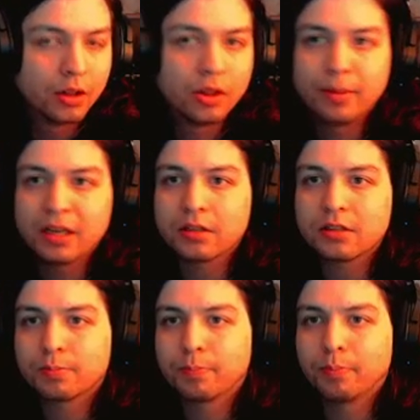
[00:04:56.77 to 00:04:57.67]
the
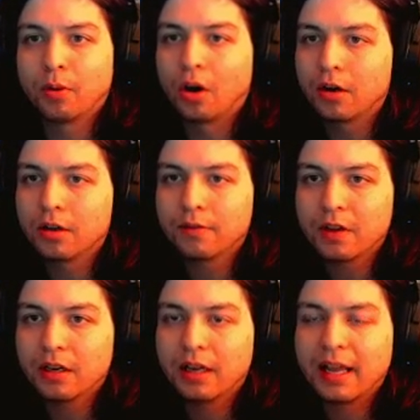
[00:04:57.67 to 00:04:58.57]
biggest part of
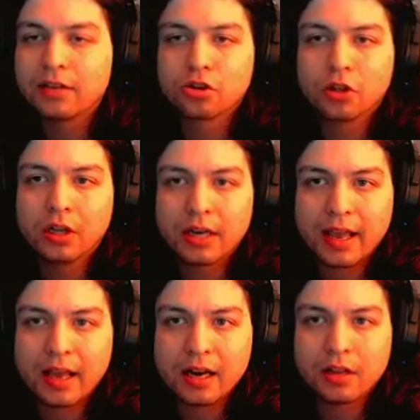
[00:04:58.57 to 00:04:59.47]
it. Angela and
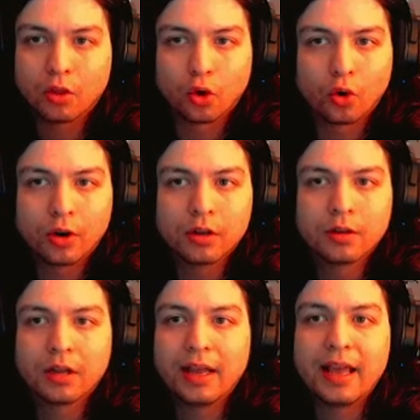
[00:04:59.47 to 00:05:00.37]
Eddie and Laura.
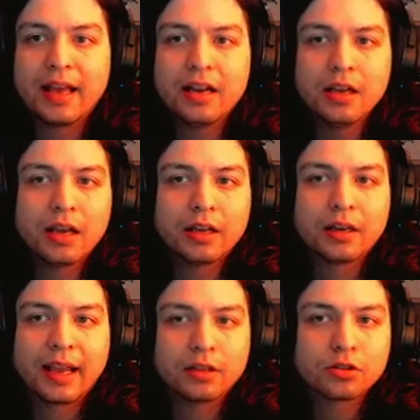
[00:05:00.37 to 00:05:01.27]
Eddie
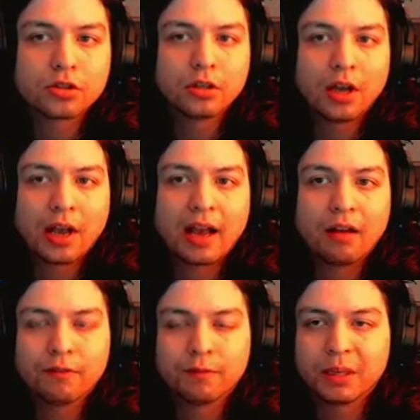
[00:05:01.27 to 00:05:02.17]
and Angela
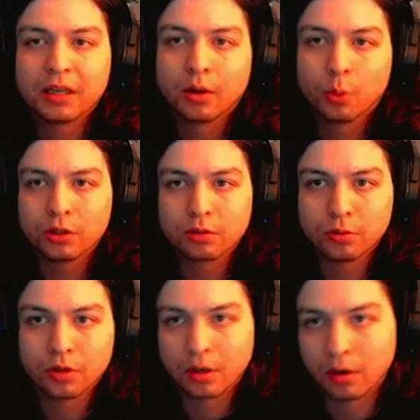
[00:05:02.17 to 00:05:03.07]
have been going through
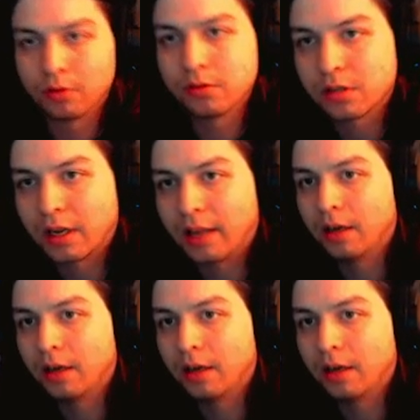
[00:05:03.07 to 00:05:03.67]
their own Silent